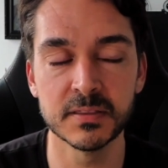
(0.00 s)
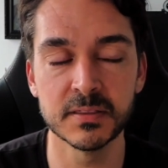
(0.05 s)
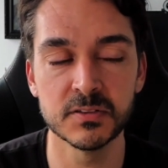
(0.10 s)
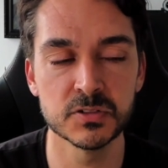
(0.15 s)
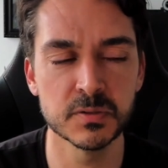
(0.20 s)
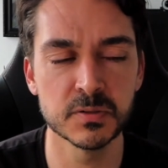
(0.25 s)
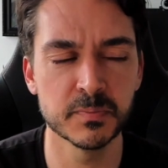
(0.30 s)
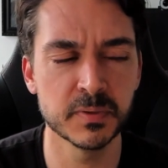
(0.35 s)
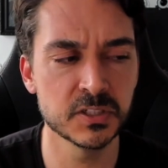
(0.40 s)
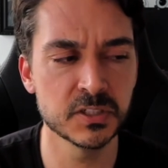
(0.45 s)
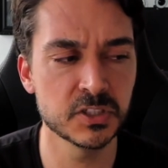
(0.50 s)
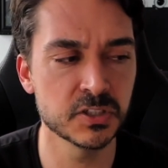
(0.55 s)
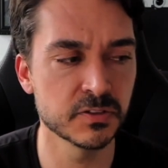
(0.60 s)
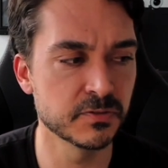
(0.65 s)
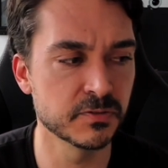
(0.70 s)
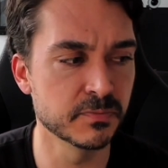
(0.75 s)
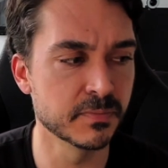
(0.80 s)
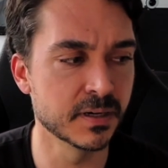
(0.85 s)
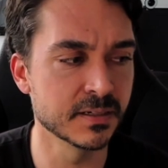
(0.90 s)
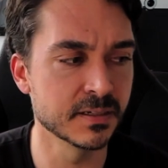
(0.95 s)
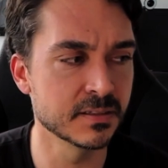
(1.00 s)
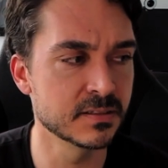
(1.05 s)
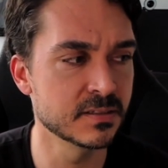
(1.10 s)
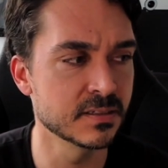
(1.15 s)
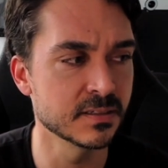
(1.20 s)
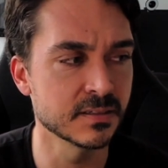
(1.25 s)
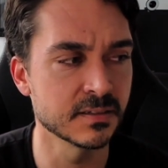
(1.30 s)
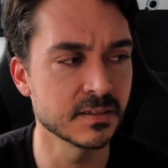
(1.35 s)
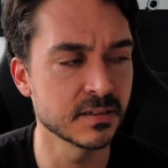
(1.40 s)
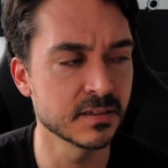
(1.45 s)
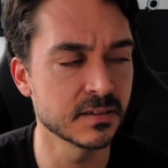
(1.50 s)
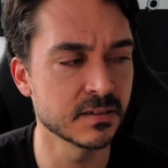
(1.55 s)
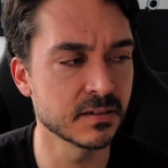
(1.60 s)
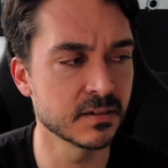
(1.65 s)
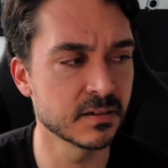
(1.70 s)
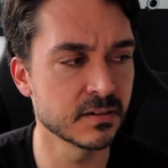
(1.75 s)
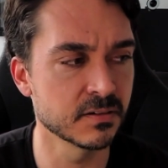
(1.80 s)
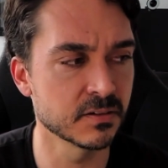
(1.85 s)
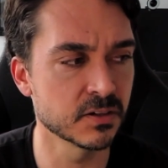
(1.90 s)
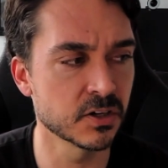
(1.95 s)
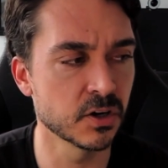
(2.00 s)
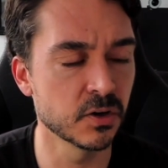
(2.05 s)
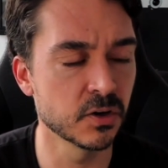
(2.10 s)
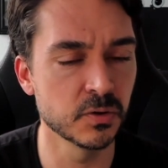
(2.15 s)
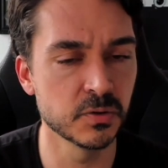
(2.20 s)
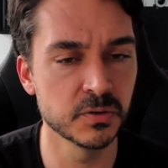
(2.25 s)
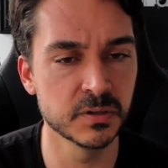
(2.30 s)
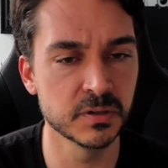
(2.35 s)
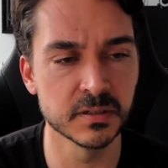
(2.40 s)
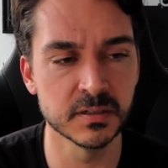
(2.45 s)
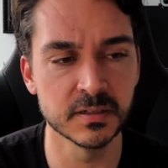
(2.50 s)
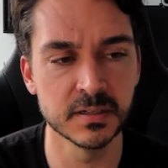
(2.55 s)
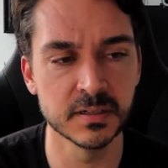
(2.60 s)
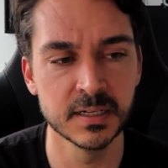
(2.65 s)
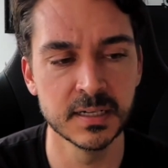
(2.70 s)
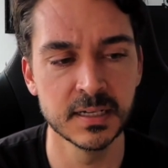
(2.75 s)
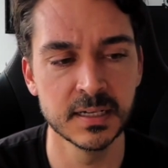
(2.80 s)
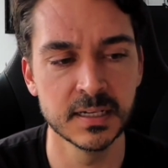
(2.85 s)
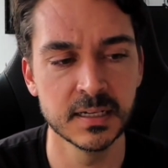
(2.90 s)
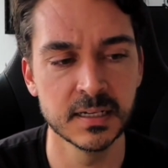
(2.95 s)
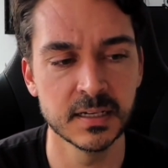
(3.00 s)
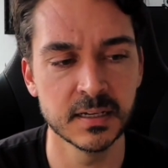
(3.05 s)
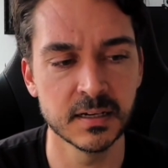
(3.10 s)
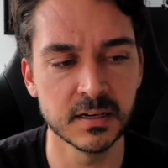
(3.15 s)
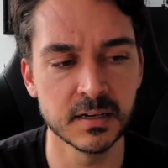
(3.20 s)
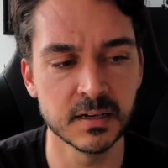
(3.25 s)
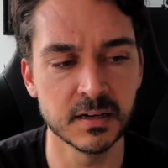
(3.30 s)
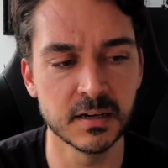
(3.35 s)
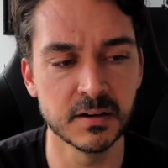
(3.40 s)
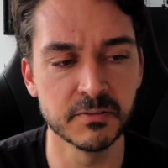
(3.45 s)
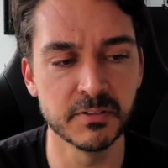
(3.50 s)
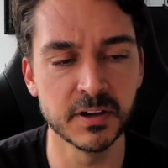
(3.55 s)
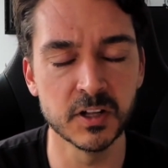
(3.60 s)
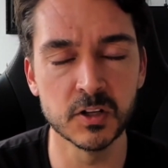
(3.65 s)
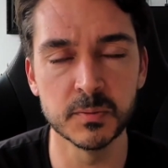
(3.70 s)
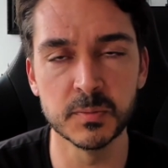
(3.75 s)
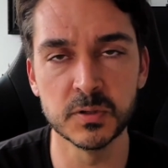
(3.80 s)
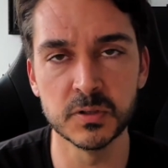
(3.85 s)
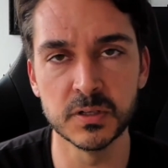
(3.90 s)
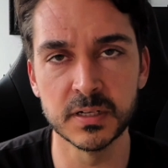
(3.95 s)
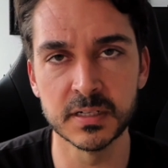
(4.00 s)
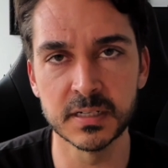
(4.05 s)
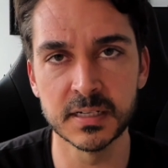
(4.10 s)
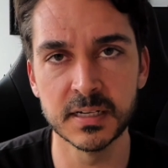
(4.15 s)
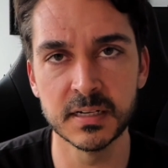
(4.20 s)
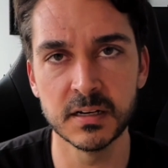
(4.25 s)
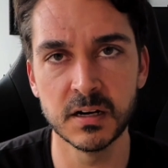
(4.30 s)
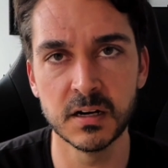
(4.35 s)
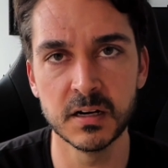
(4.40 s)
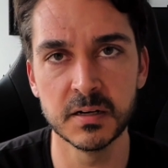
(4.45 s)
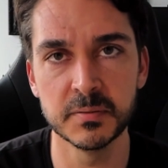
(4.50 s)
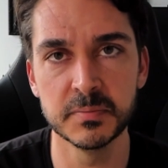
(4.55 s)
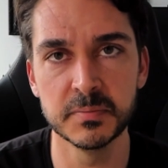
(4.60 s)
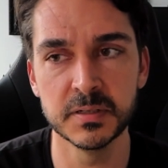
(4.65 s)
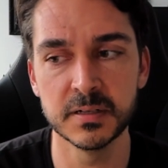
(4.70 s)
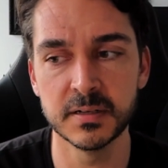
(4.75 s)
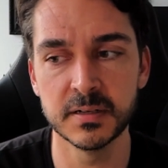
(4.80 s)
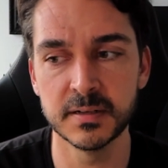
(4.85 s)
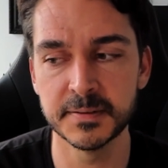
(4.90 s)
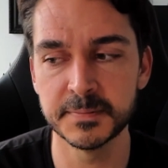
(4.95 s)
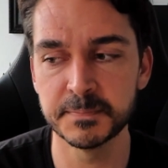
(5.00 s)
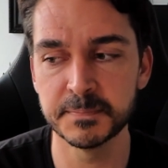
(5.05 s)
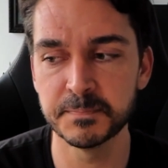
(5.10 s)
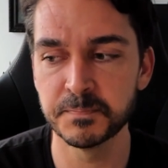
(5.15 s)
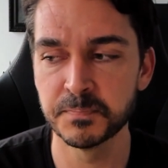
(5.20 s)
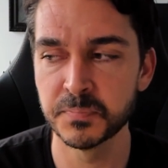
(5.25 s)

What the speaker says: There's a bunch of MUDs and code and available on GitHub.